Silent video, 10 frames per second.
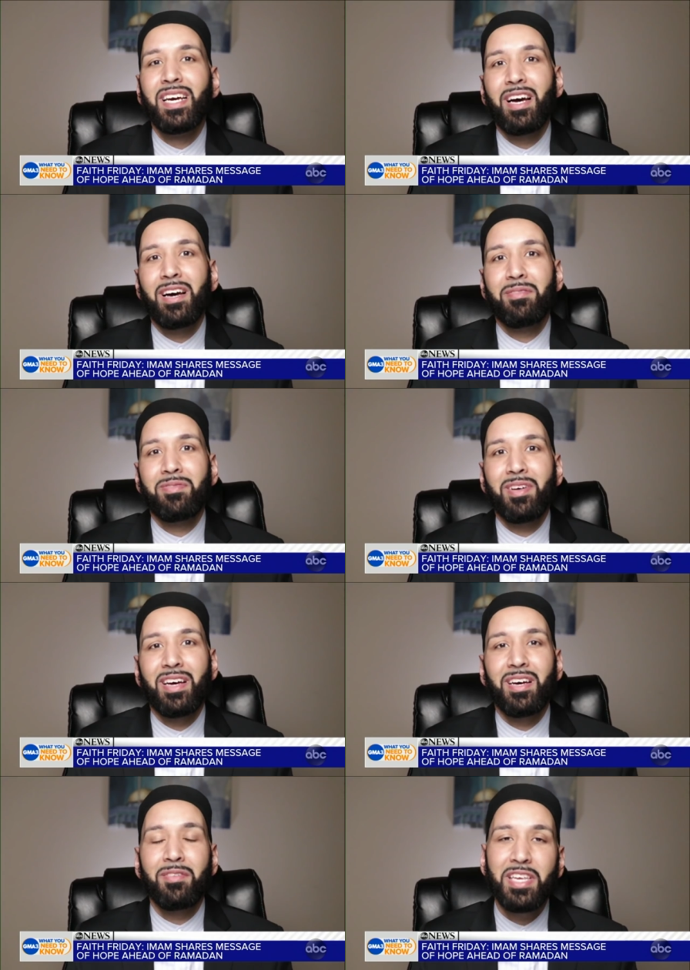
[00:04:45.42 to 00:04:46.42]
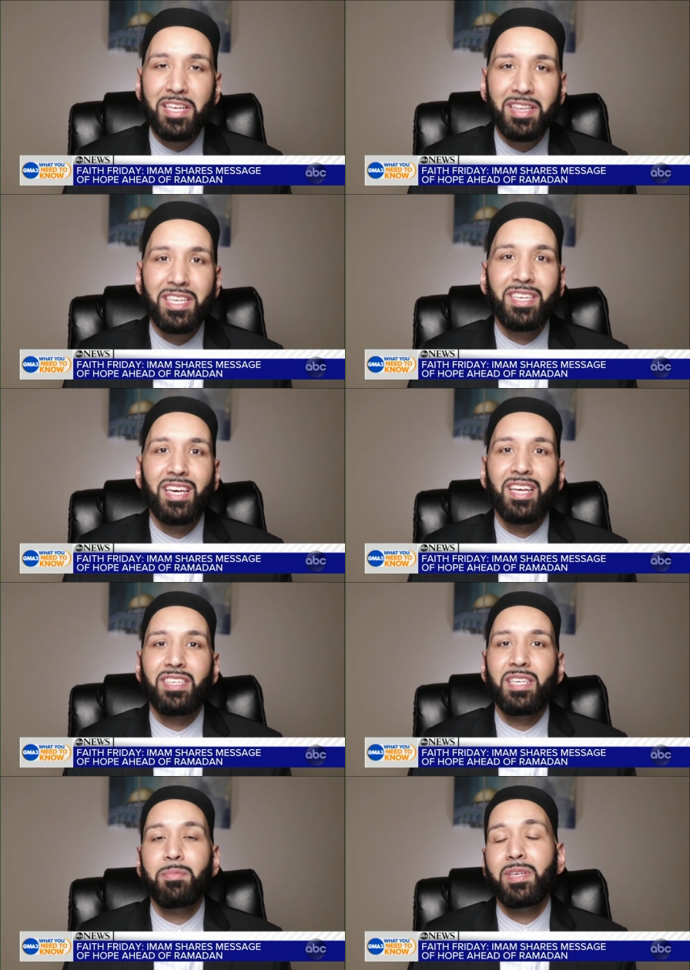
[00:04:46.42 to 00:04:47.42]
of uh, of healing and
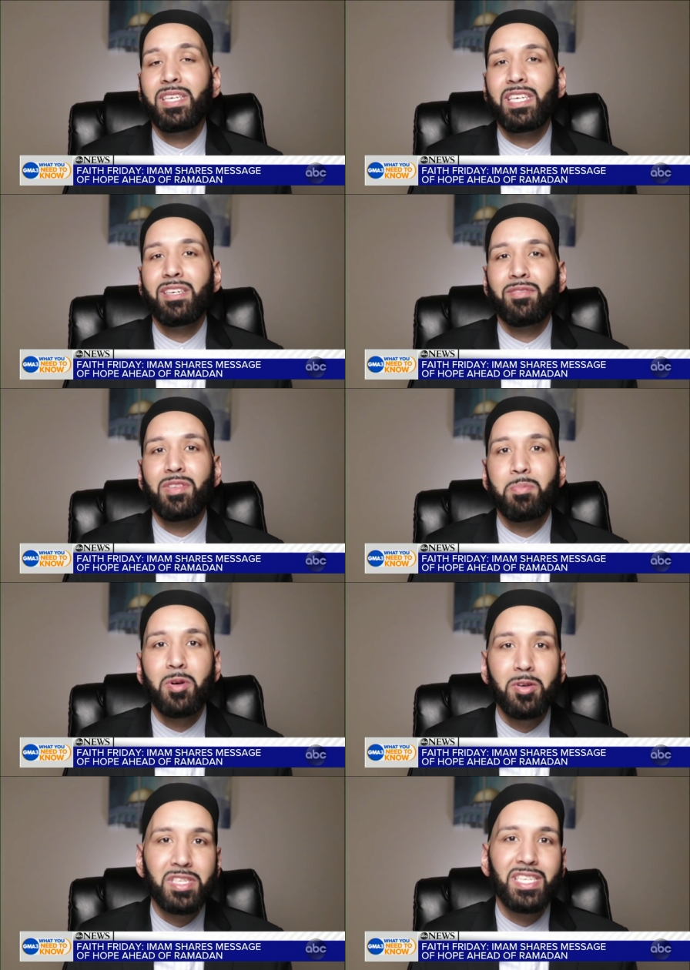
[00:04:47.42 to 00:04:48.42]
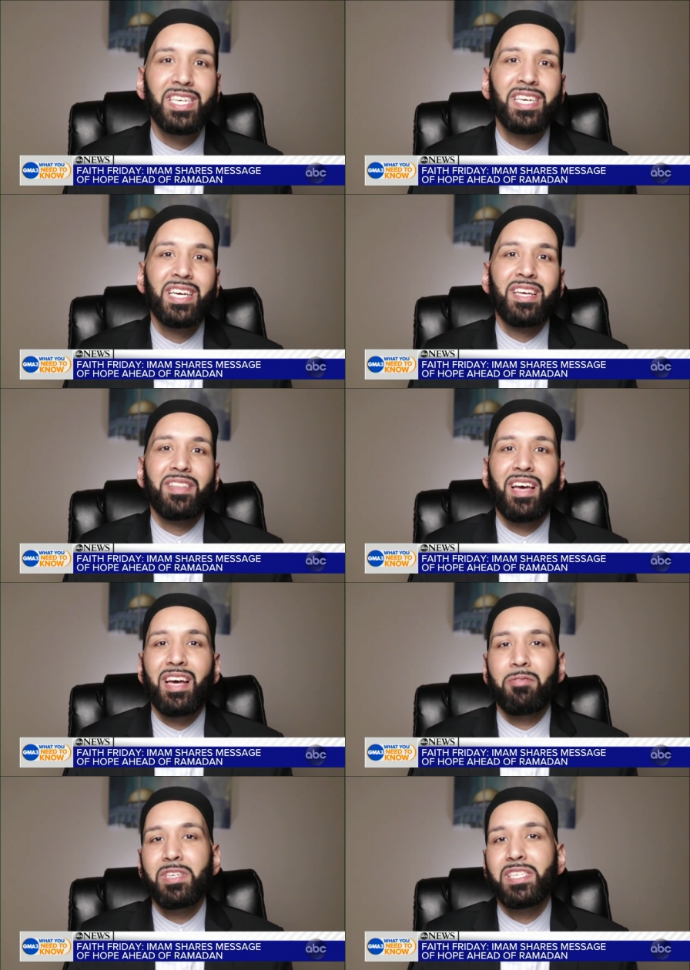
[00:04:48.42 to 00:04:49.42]
deeply in need of the mercy
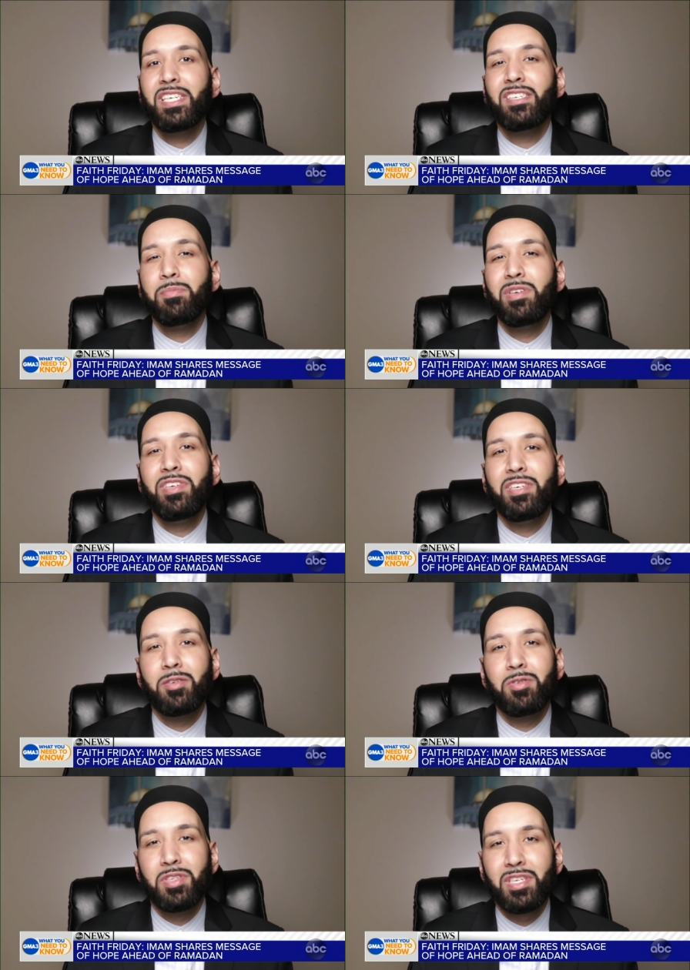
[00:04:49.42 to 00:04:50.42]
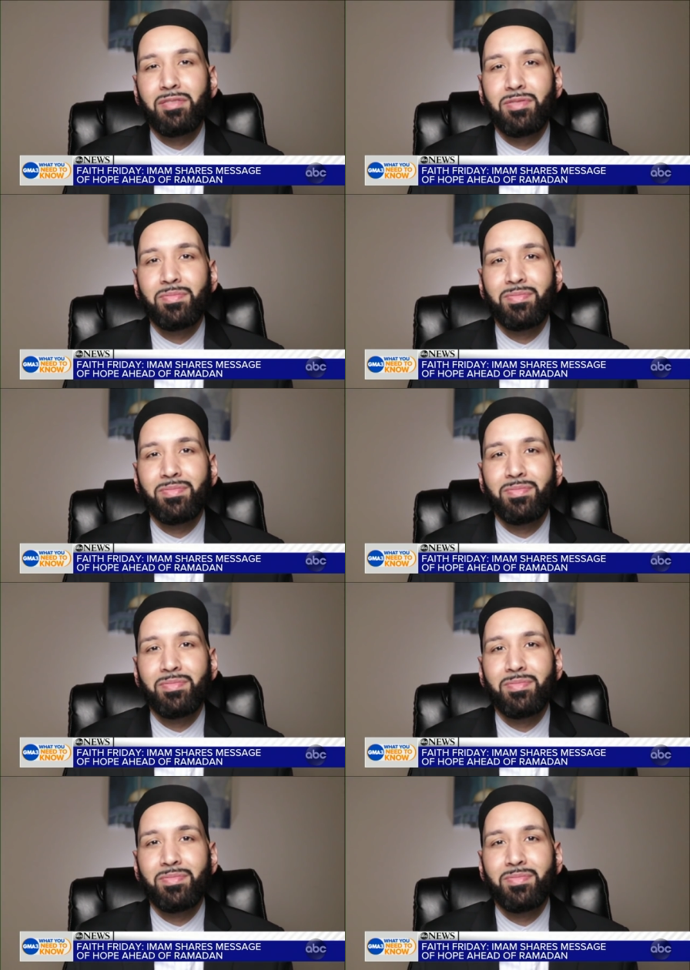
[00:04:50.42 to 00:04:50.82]
that we seek to be vehicles of.